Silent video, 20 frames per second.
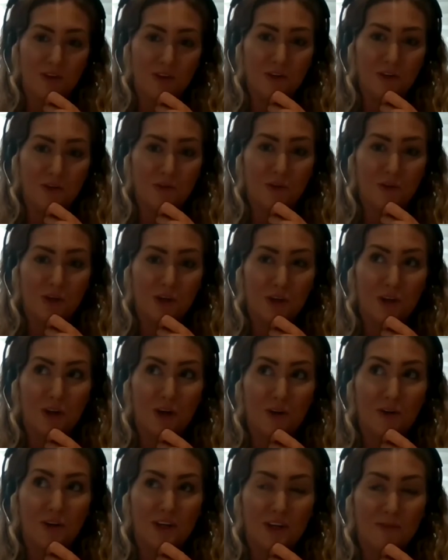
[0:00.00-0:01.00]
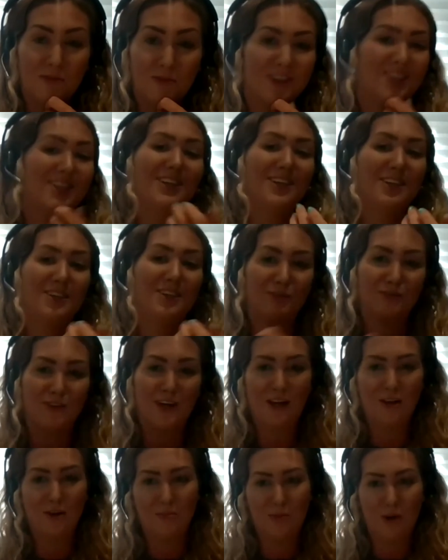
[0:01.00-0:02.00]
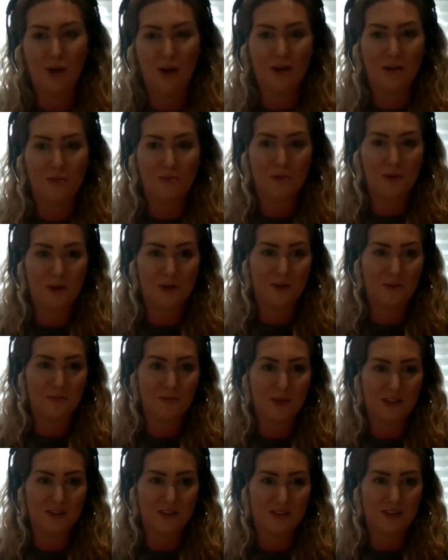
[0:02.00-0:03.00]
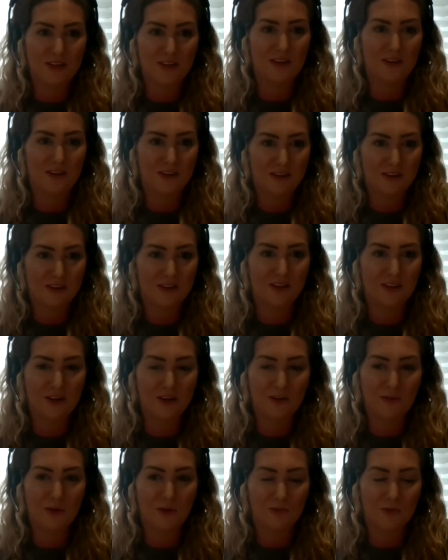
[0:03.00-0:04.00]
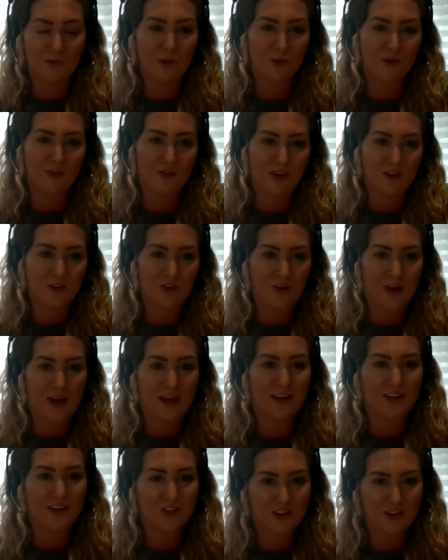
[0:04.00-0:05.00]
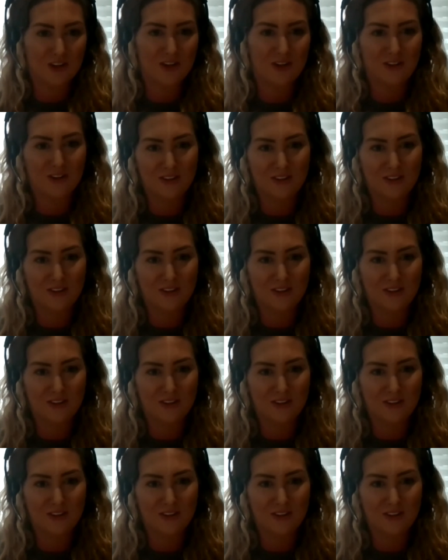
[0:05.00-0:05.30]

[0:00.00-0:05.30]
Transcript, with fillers: you can only really develop by putting them into, you know, a real situation